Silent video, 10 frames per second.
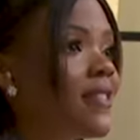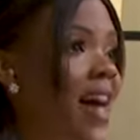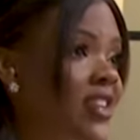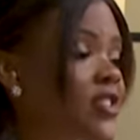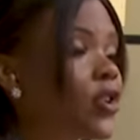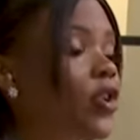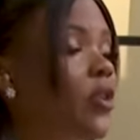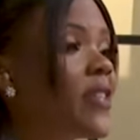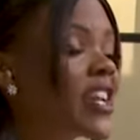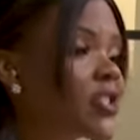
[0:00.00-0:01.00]
That is the
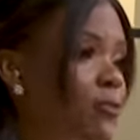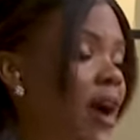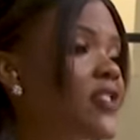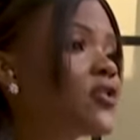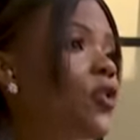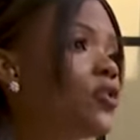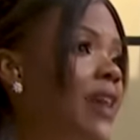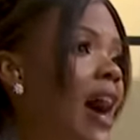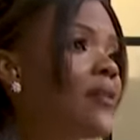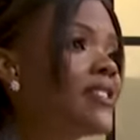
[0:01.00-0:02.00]
goal. The express goal
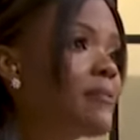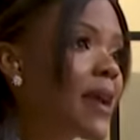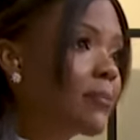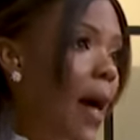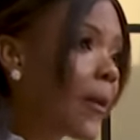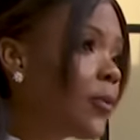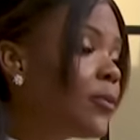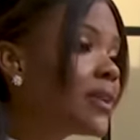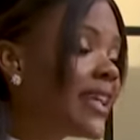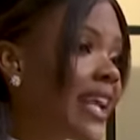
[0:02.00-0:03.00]
now is to make black people
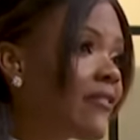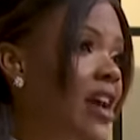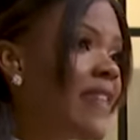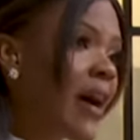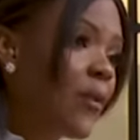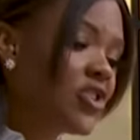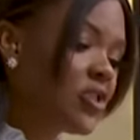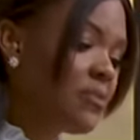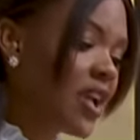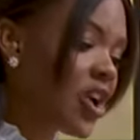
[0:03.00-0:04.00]
believe that we
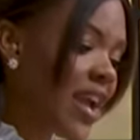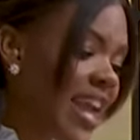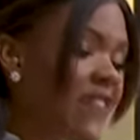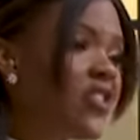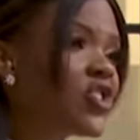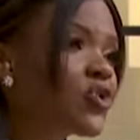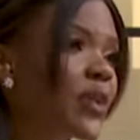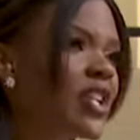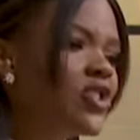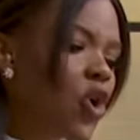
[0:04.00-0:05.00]
should be in the
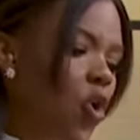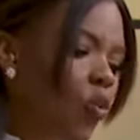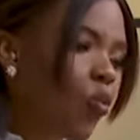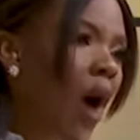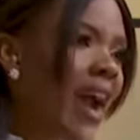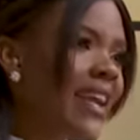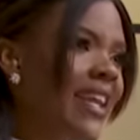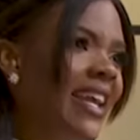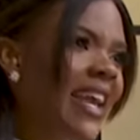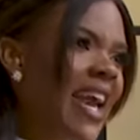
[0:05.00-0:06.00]
streets
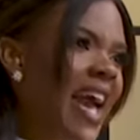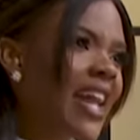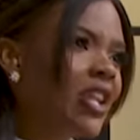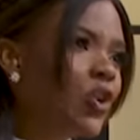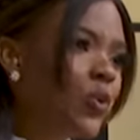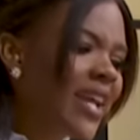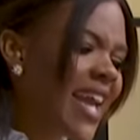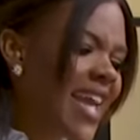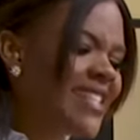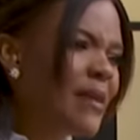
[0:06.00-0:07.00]
rioting and
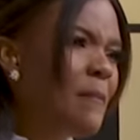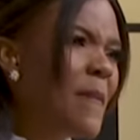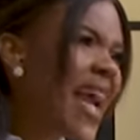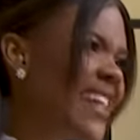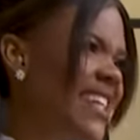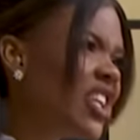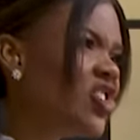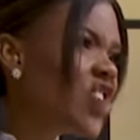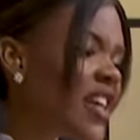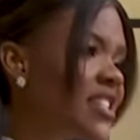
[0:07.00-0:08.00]
looting and demanding
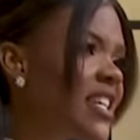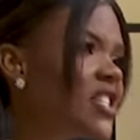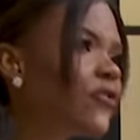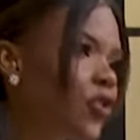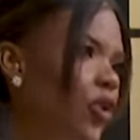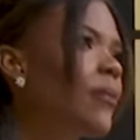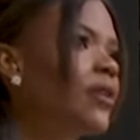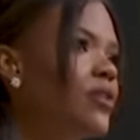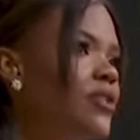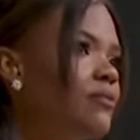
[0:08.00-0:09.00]
justice for
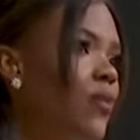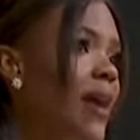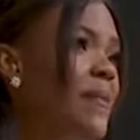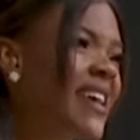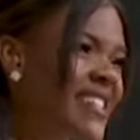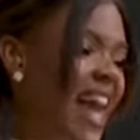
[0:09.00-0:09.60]
criminals, right? Because